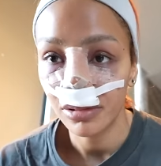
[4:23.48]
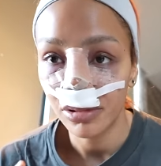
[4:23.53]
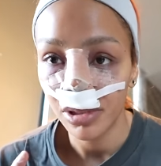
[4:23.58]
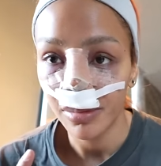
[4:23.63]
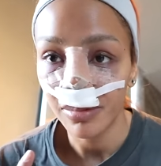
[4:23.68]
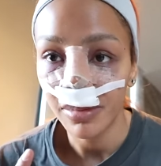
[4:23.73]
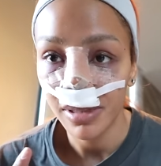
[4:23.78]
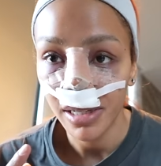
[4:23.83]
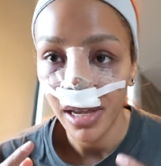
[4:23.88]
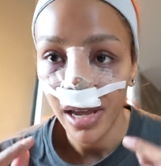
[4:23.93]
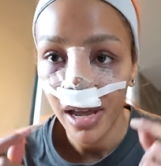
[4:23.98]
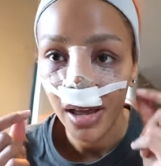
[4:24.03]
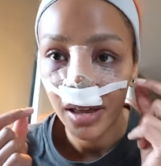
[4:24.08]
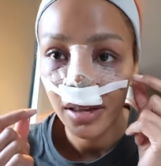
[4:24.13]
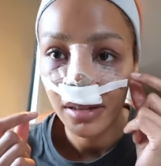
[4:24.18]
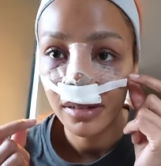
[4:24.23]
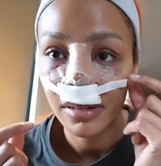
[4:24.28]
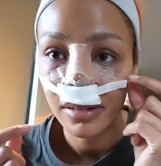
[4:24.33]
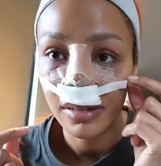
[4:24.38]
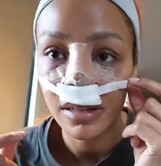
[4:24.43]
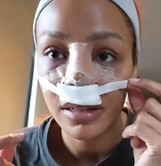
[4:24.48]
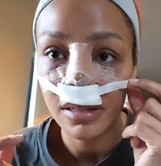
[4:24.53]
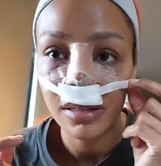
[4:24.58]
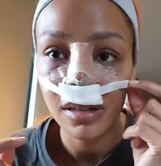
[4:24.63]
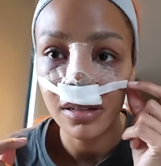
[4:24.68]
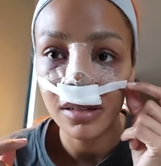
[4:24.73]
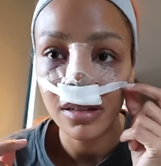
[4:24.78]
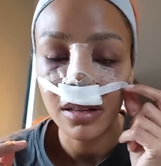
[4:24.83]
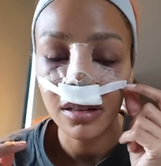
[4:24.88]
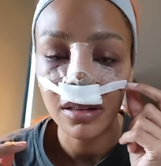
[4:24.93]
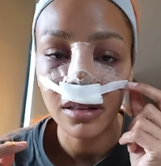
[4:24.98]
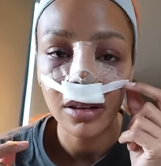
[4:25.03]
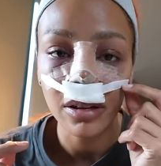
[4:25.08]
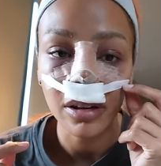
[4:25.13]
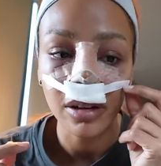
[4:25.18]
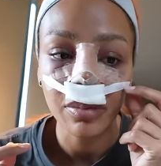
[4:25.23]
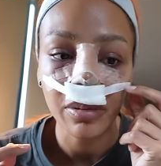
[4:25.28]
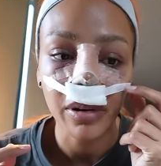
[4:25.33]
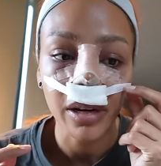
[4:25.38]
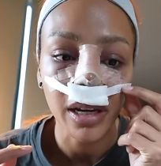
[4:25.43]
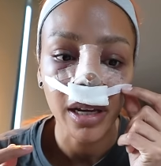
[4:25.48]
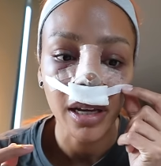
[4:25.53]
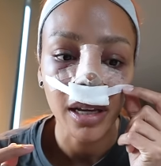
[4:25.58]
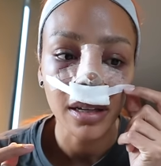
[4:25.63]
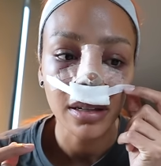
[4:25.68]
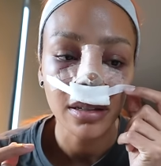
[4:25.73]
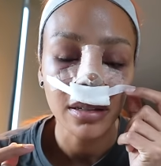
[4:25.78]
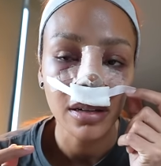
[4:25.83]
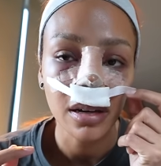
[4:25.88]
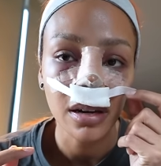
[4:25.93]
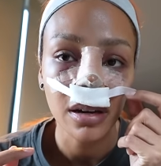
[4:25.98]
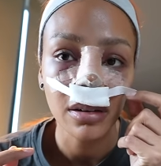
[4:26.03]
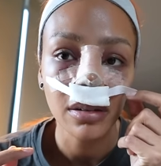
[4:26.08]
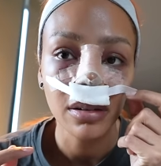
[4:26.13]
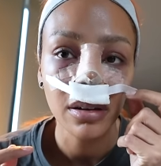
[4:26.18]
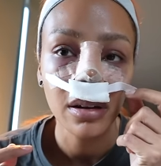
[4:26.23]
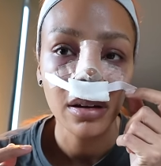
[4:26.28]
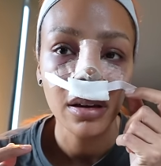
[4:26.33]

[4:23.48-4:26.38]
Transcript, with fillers: drop scare, this doesn't look pretty, so